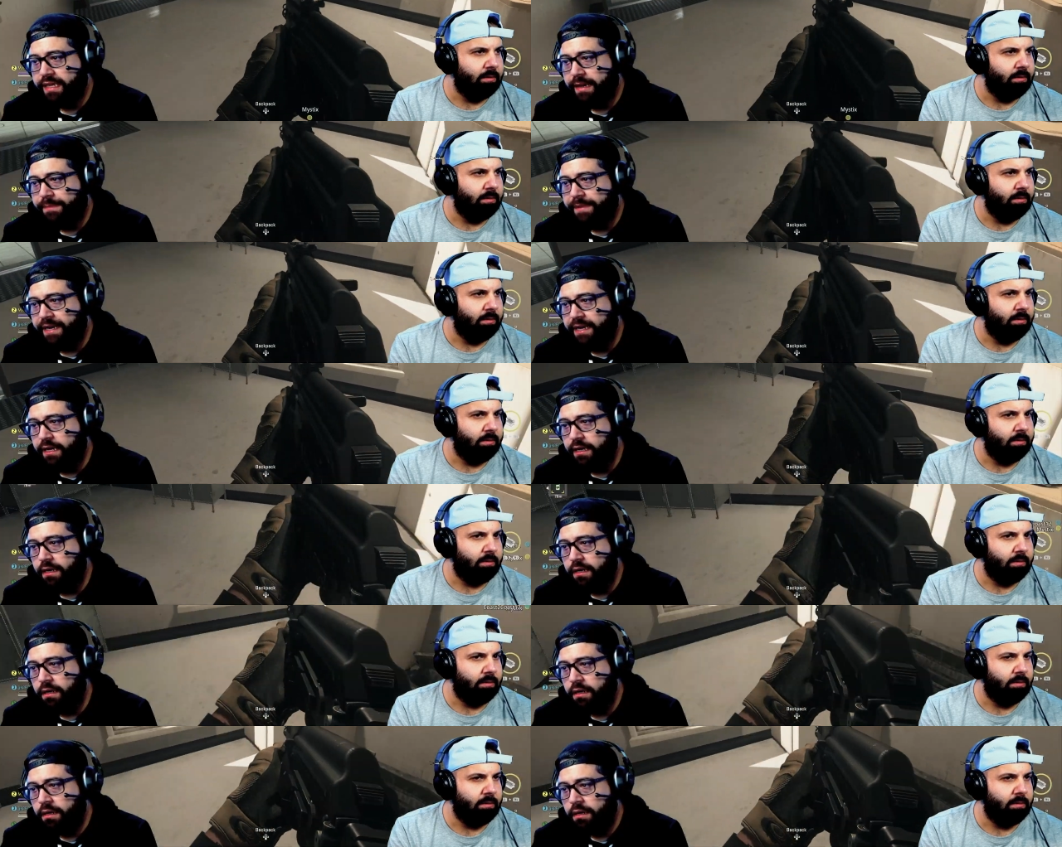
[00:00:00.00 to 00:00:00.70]
Speaker 1: happening?
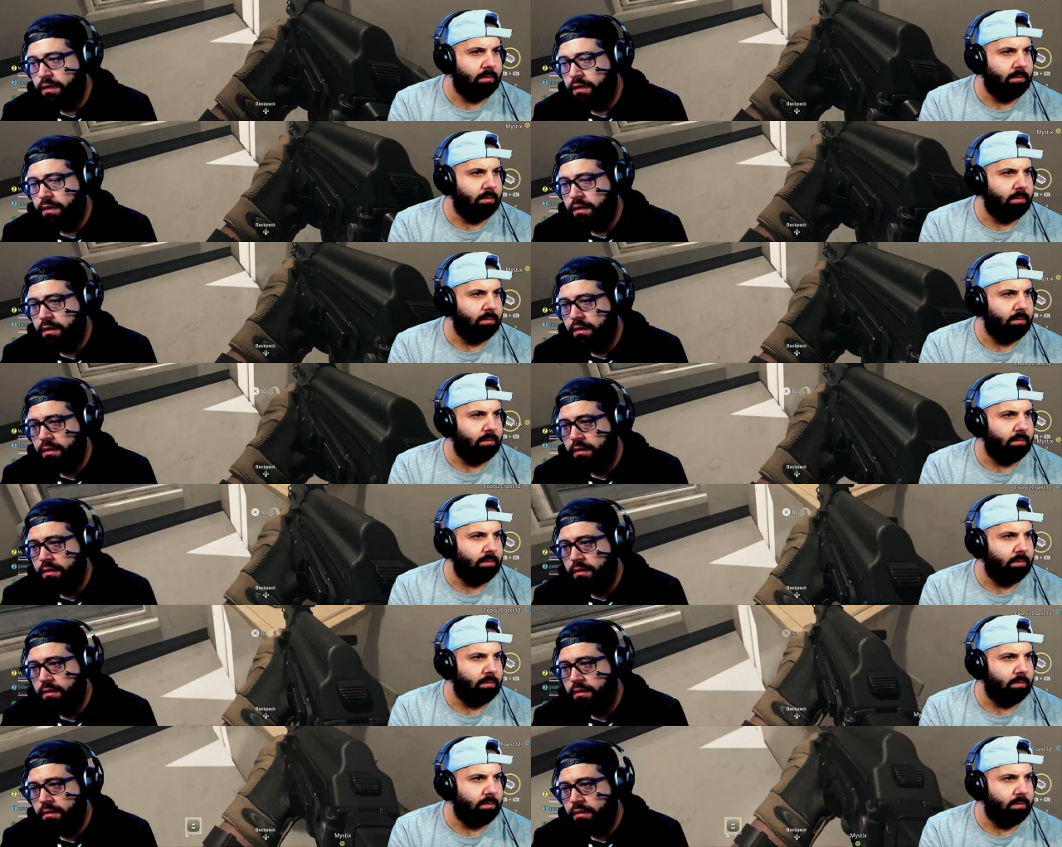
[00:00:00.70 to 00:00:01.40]

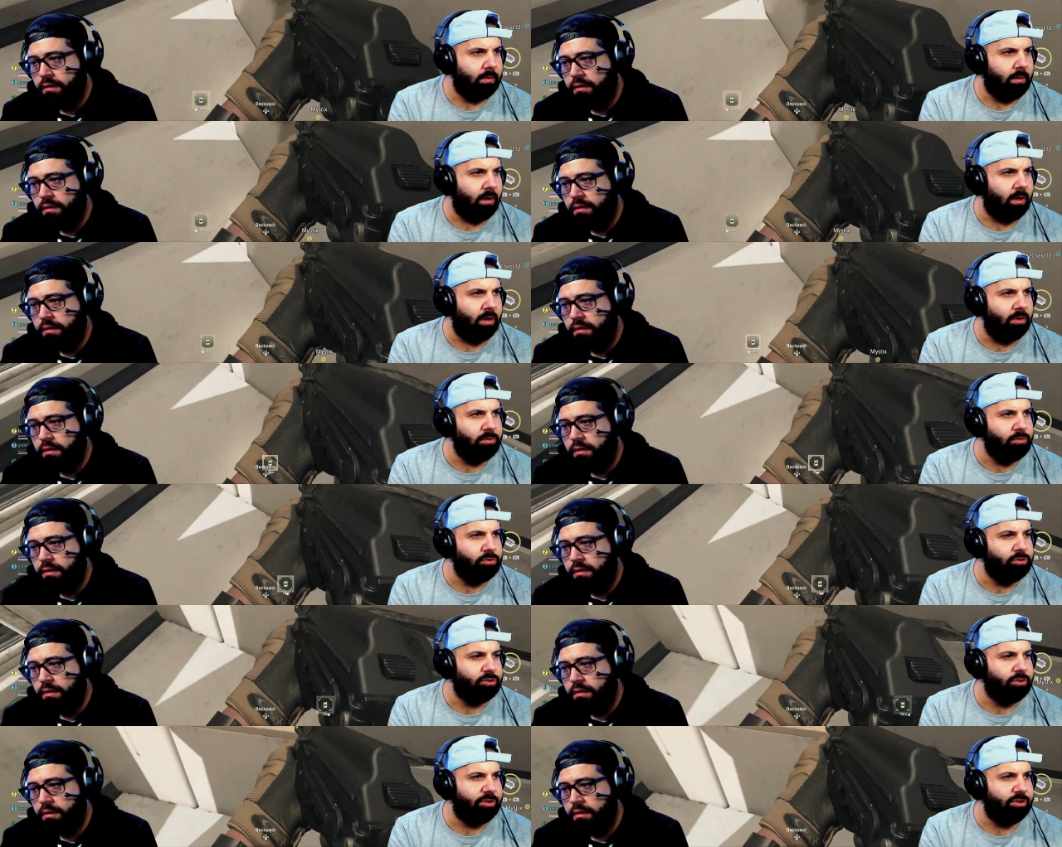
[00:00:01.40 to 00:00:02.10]
Oh, new
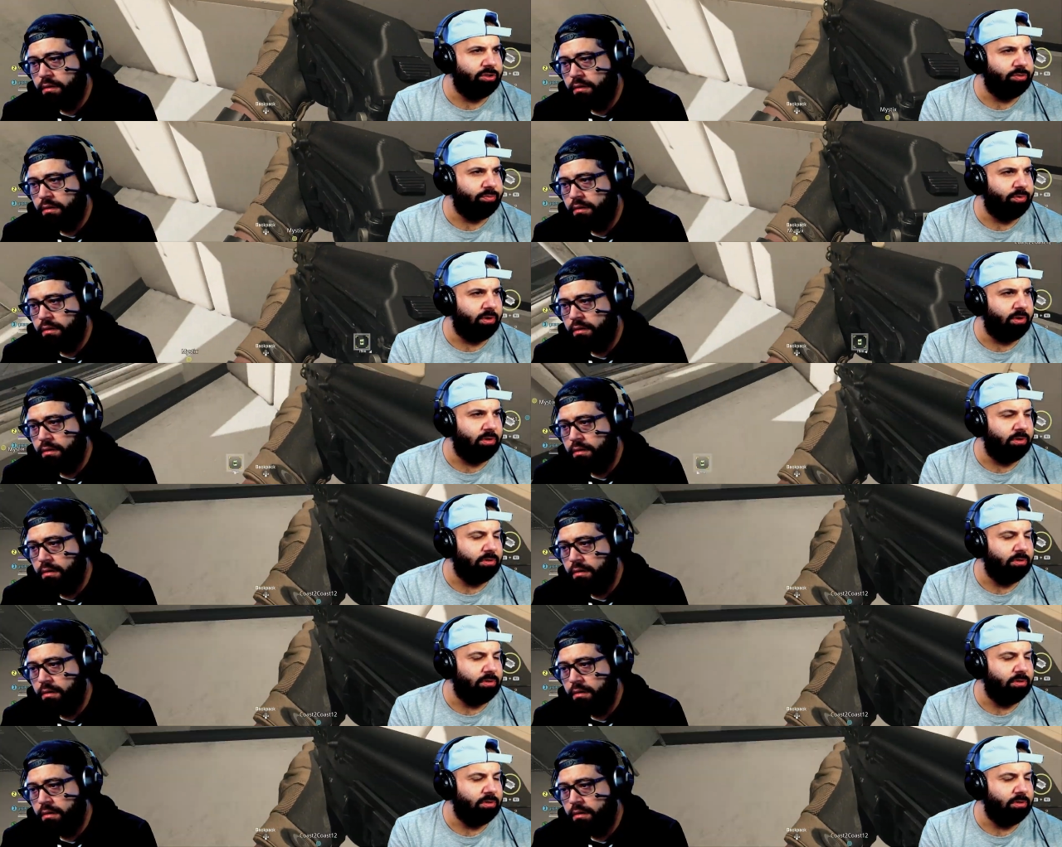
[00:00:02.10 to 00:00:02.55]
shirts, bro.